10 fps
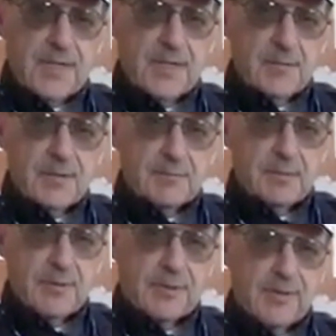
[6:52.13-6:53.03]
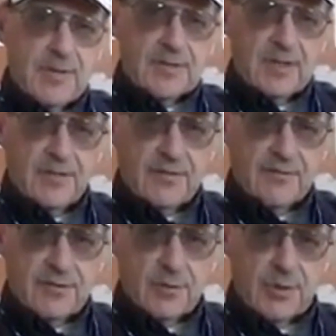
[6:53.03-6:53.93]
He'd been putting on that
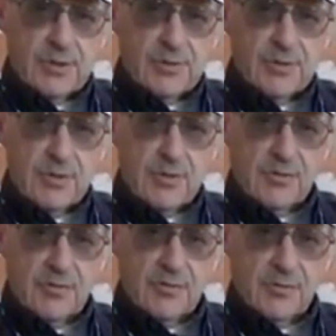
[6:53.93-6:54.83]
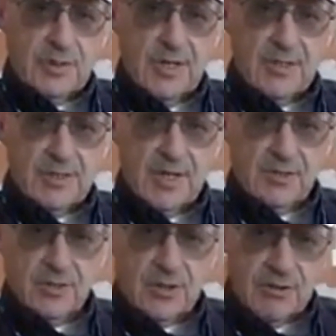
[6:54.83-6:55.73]
telethon for 22 years, and so we
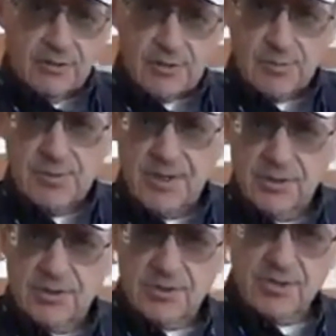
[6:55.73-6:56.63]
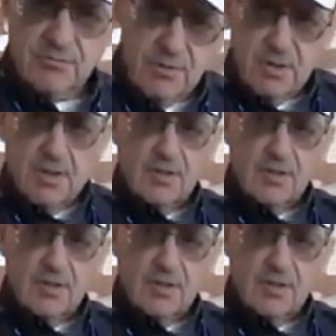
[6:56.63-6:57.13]
contacted Jerry Lewis Productions in